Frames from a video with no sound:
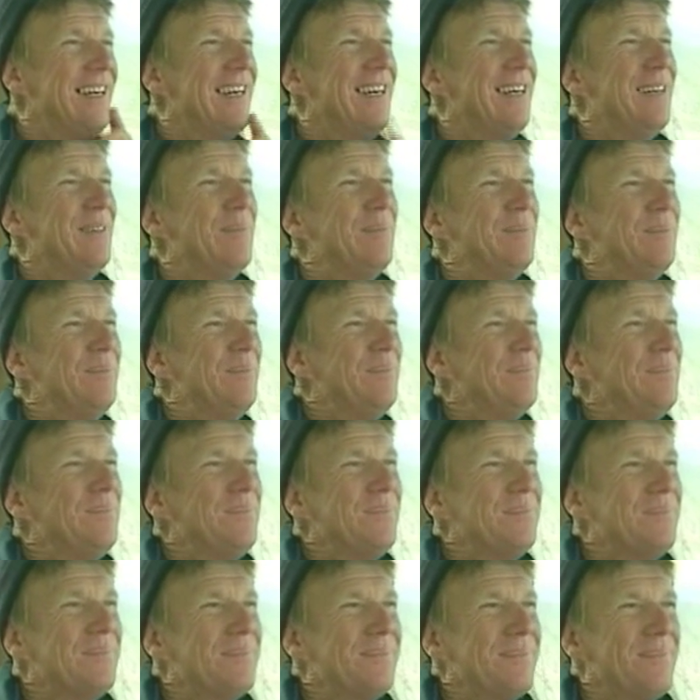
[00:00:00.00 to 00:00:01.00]
Um,
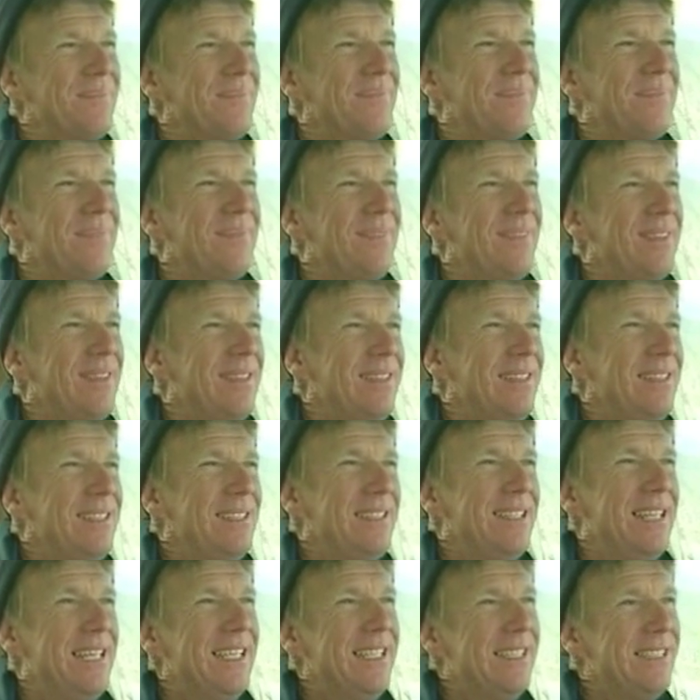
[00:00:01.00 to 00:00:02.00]

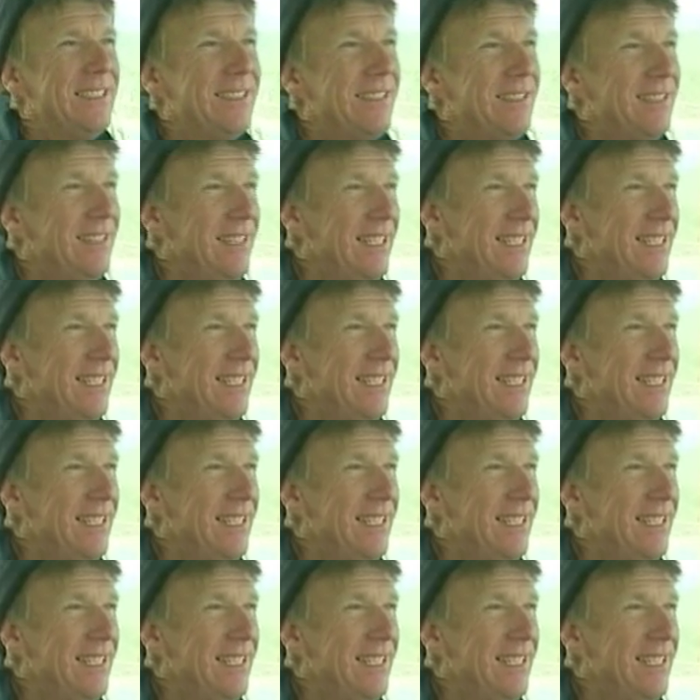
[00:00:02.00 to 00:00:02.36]
knees